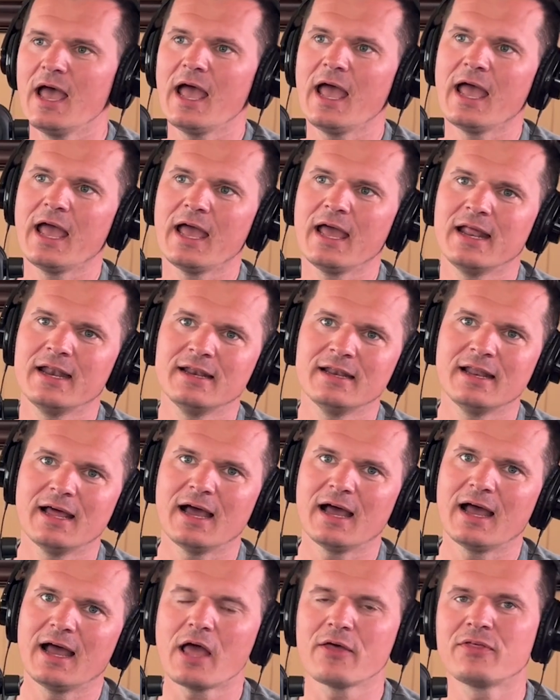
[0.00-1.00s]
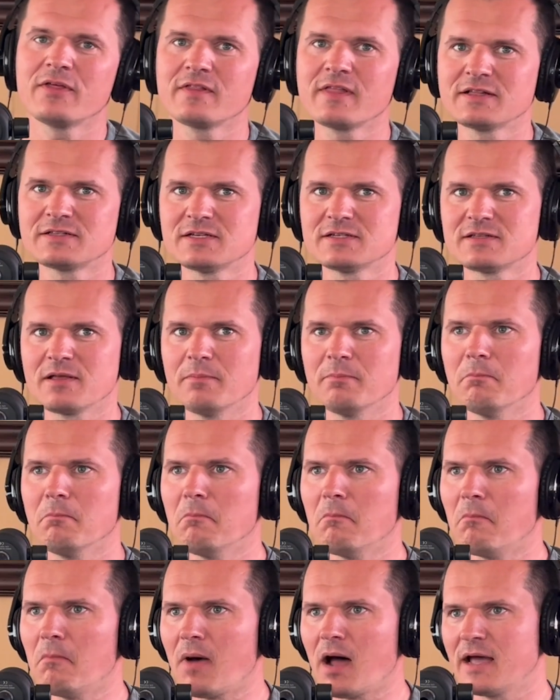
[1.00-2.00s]
And I think that's just a
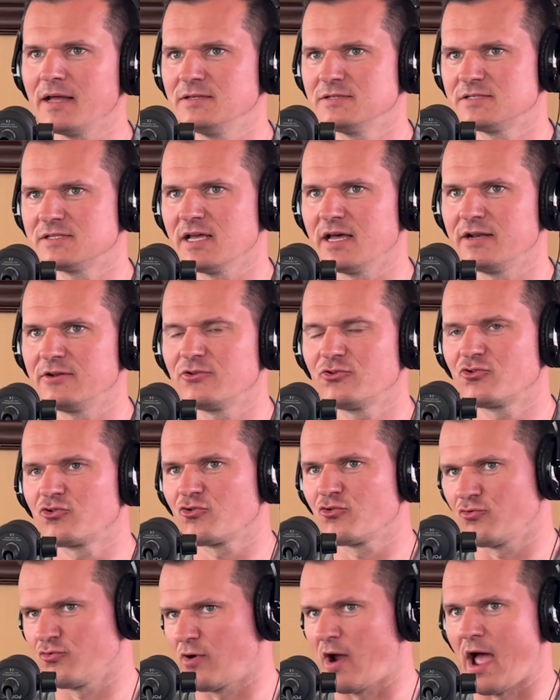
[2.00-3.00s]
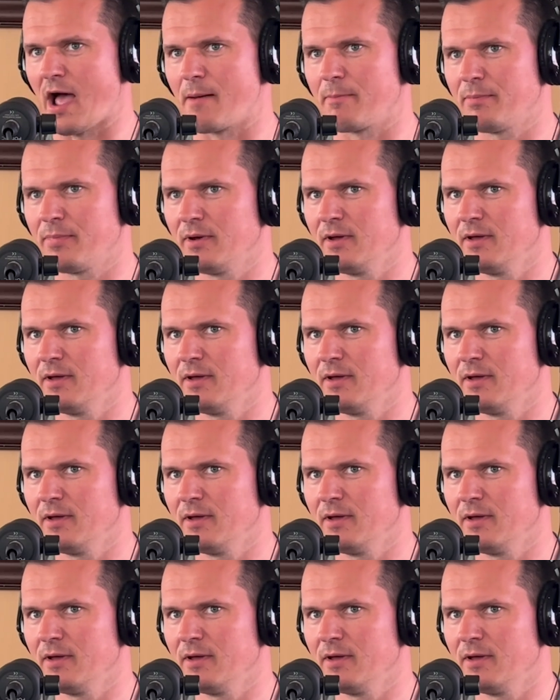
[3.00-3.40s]
mindset trap.